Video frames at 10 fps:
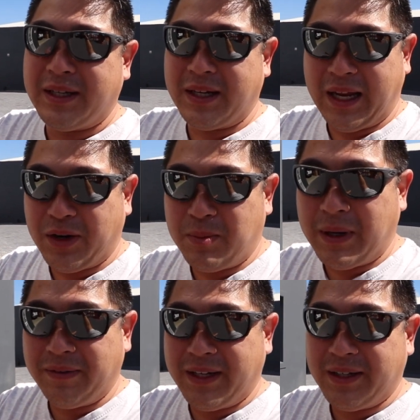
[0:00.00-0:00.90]
like all
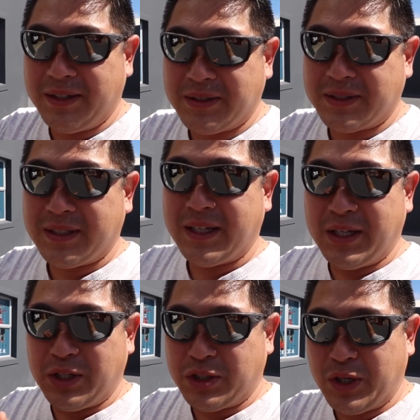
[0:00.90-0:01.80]
my videos,
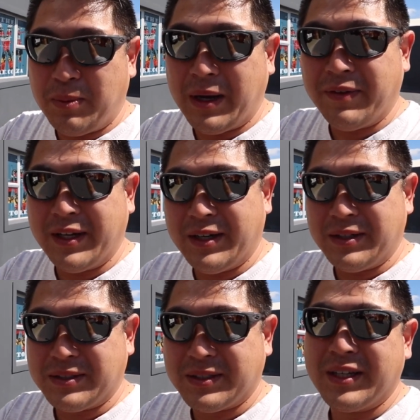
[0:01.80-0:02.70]
share all my
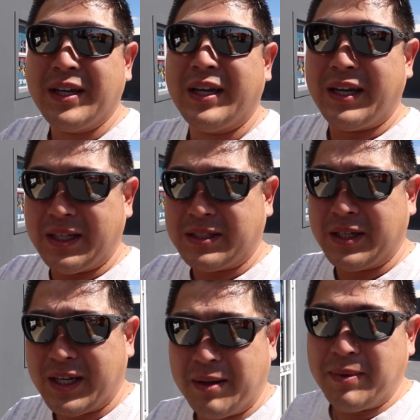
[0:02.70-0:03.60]
videos. It's going
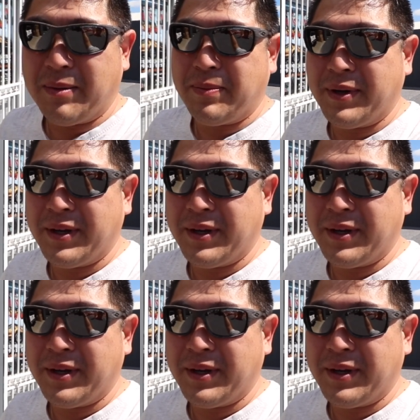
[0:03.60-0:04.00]
to come up.